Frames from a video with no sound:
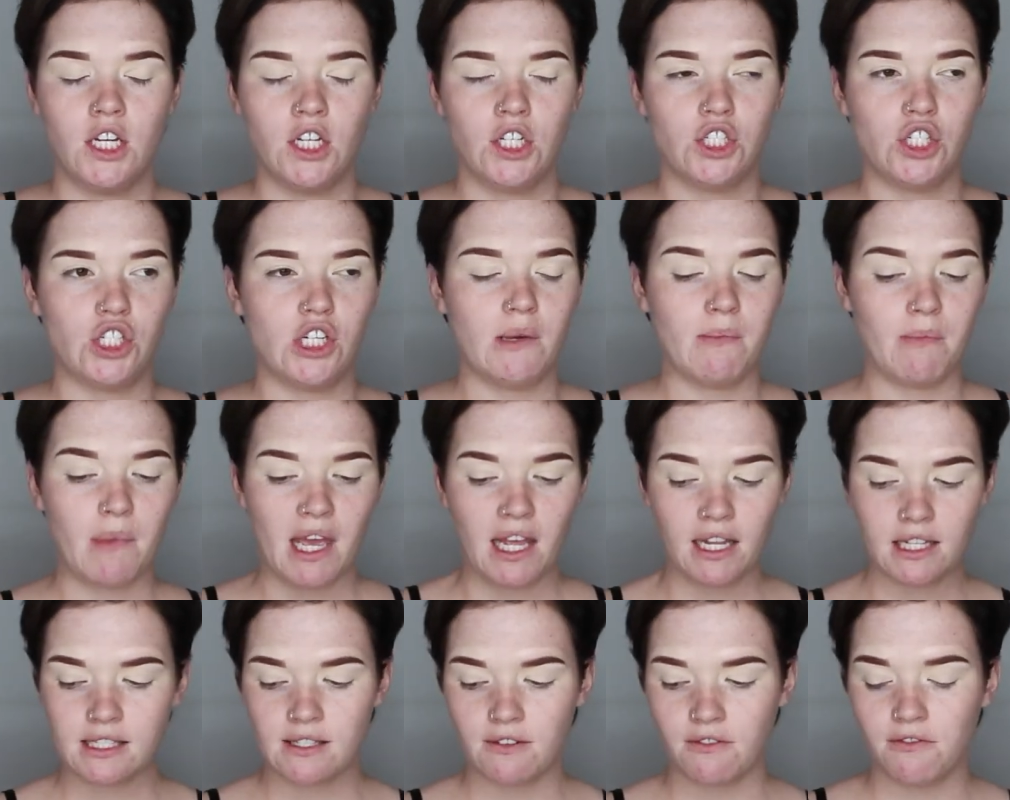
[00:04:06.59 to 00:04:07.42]
She
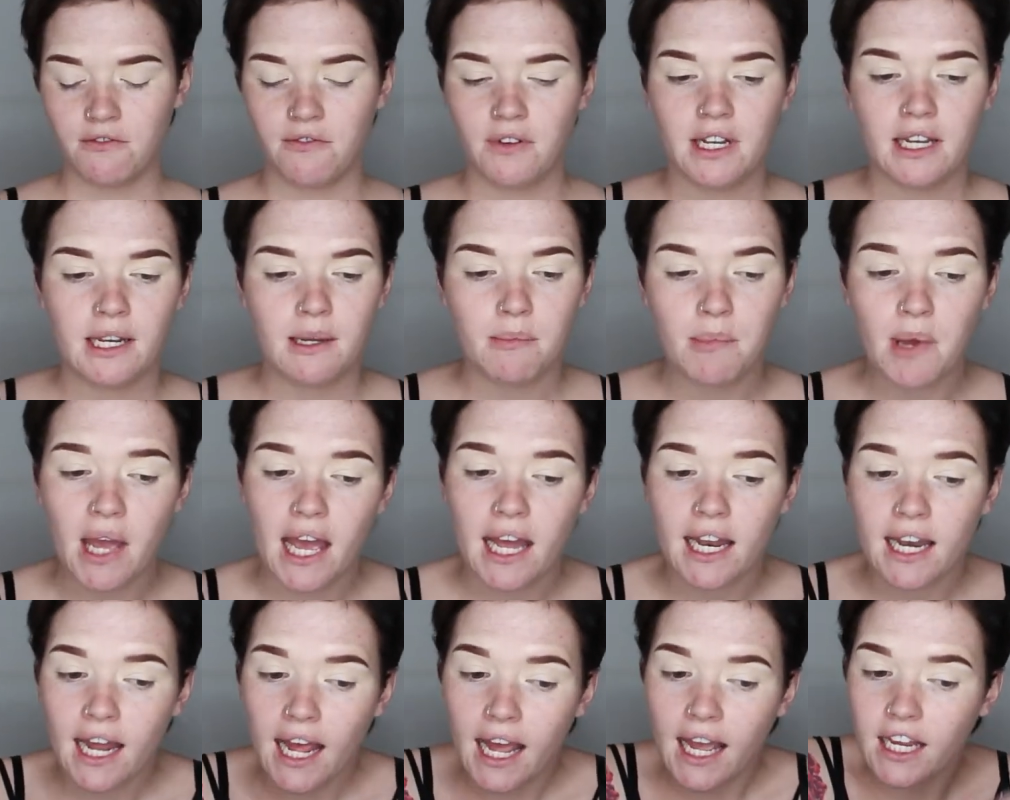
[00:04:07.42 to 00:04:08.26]
met Philip
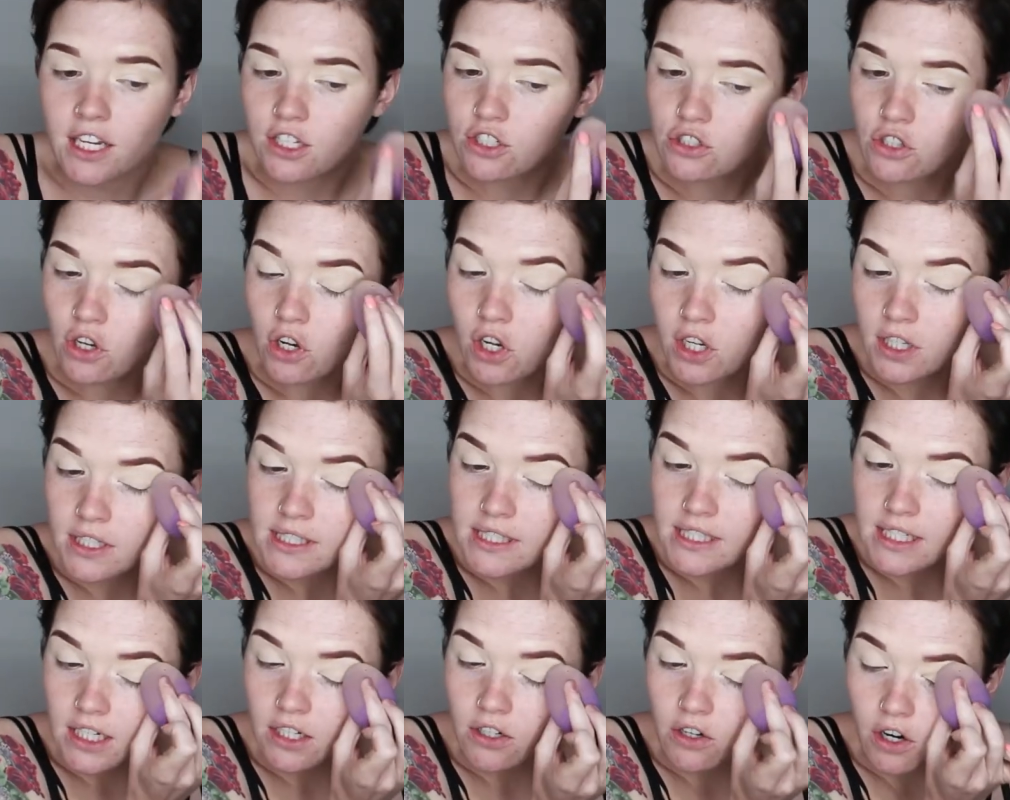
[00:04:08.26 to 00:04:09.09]
at a
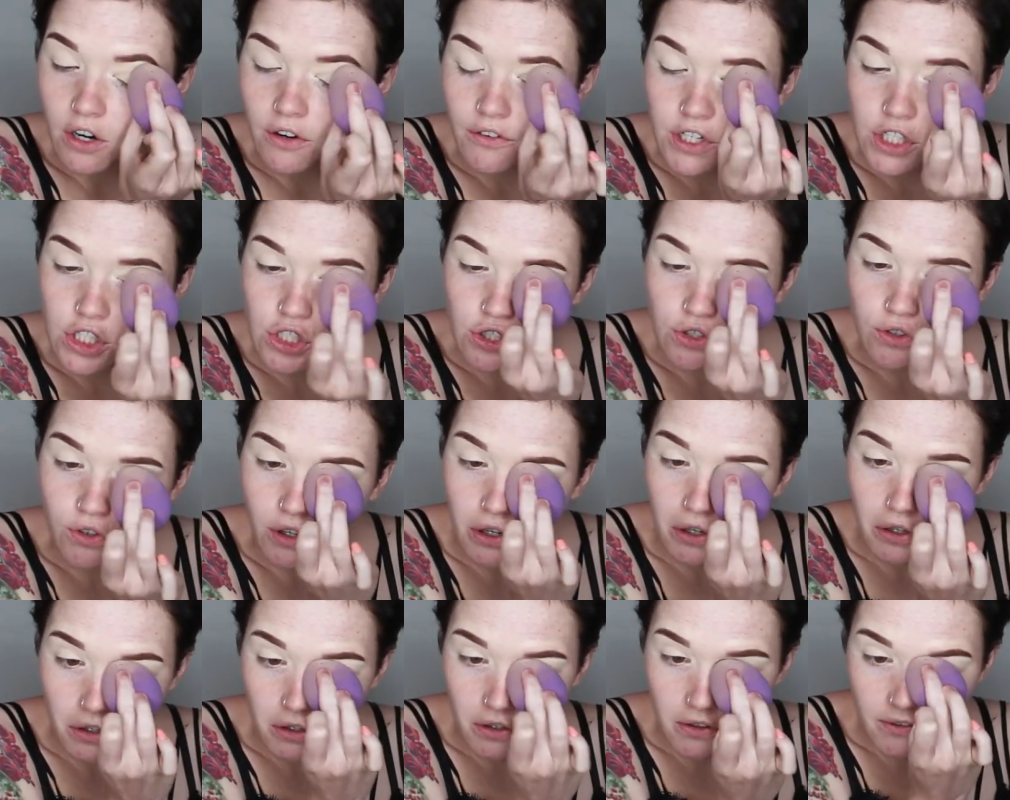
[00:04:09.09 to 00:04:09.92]
dance in Orange
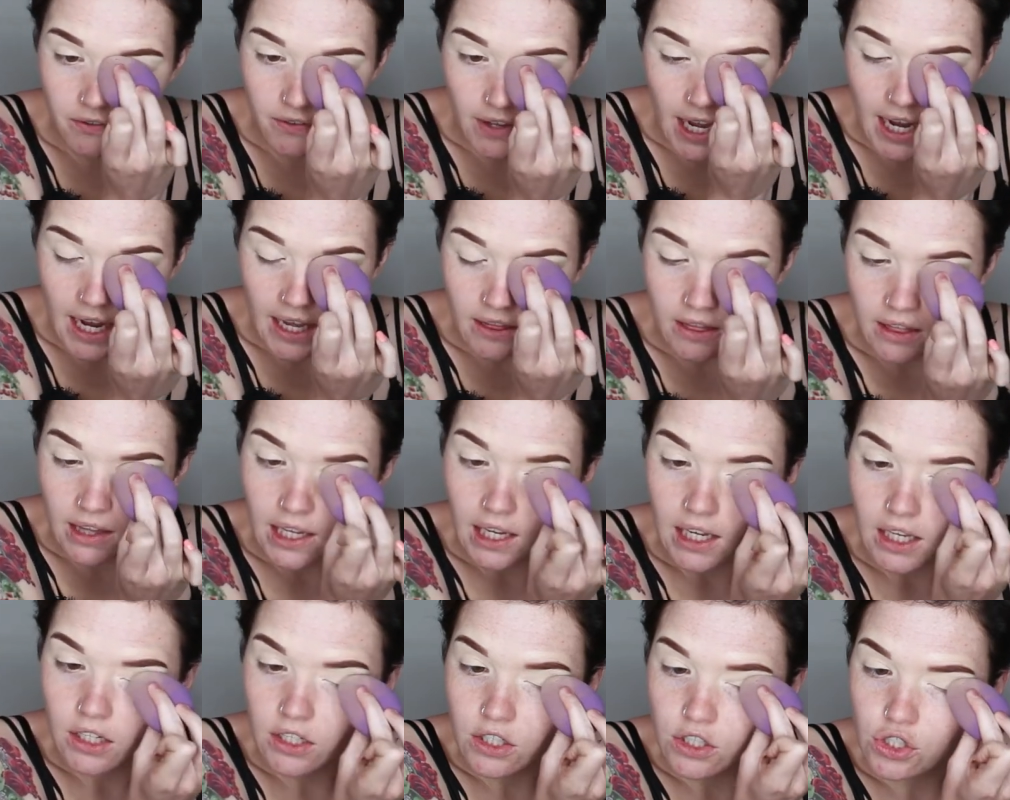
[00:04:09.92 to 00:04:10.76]
Grove, and
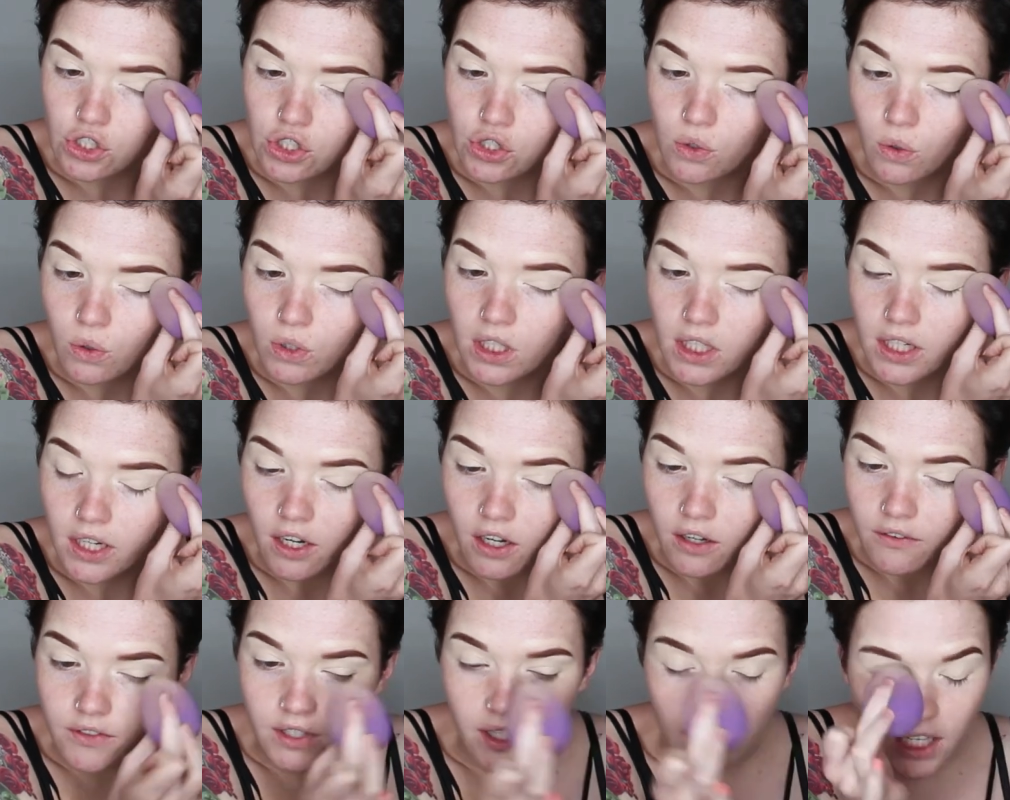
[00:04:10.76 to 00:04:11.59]
then shortly
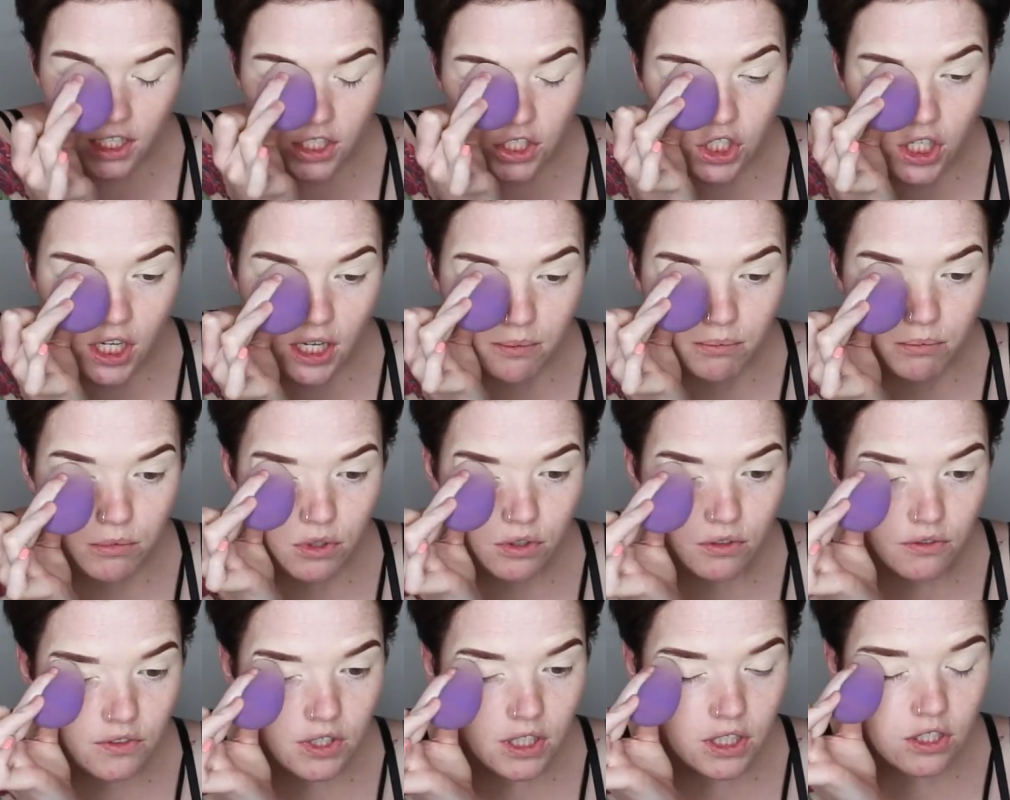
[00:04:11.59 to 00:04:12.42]
after that, she had
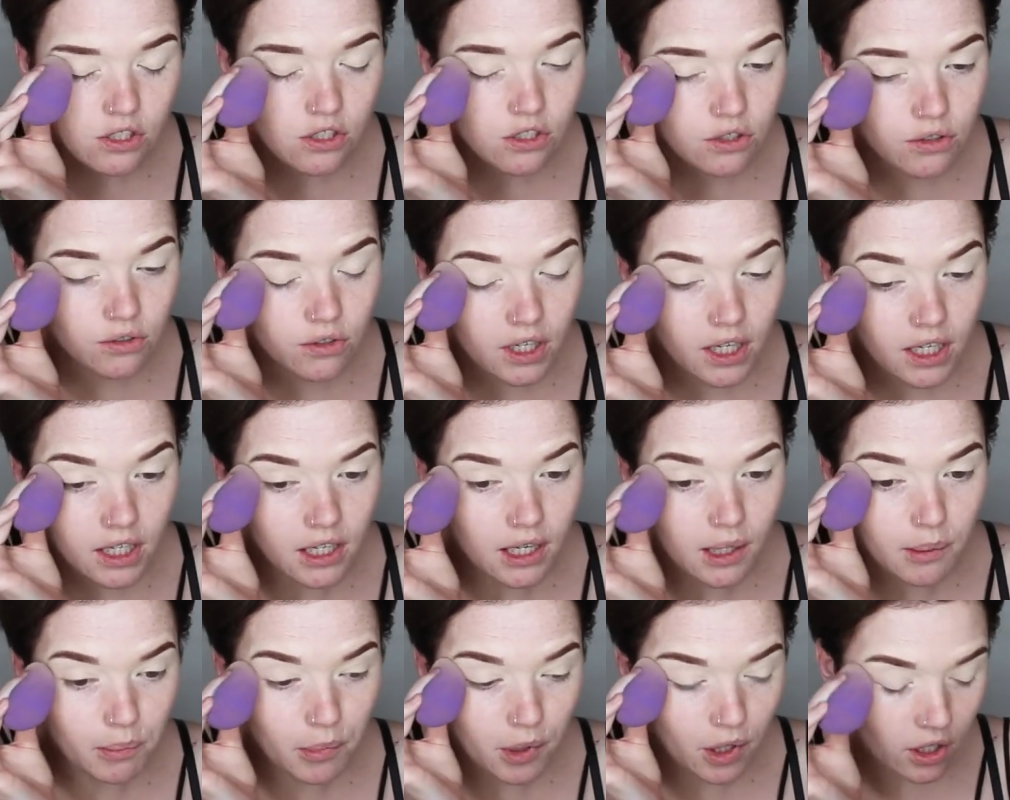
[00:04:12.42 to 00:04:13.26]
moved into an
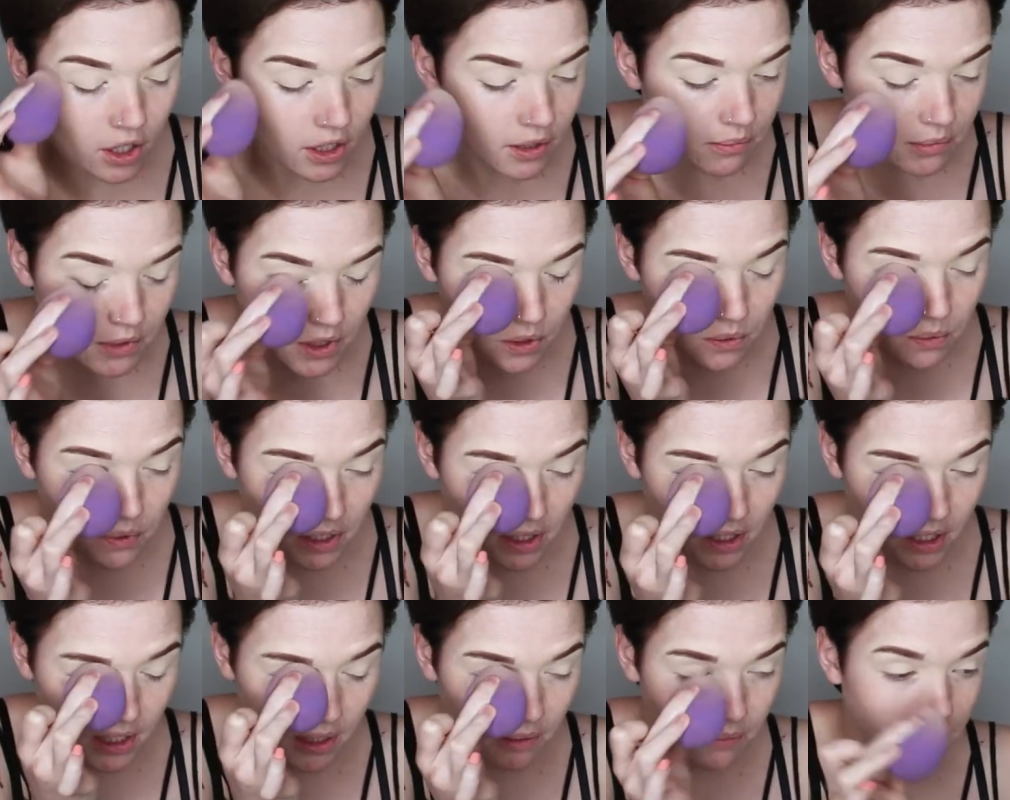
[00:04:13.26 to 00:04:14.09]
apartment
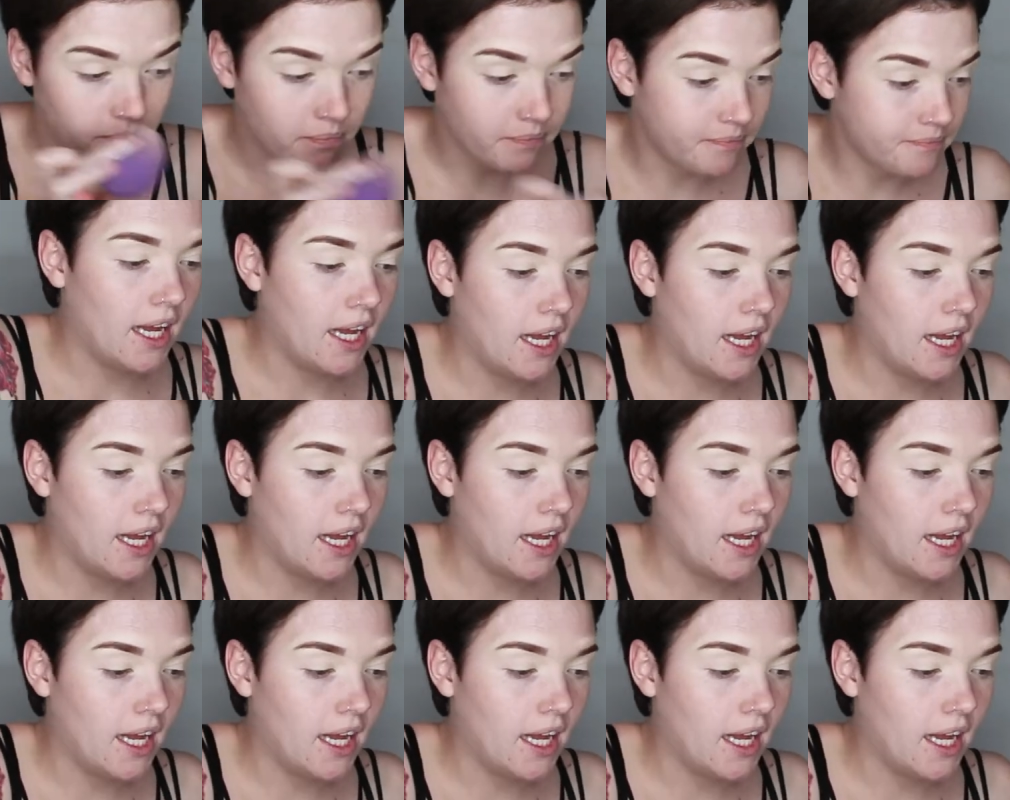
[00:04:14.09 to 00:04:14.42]
with him.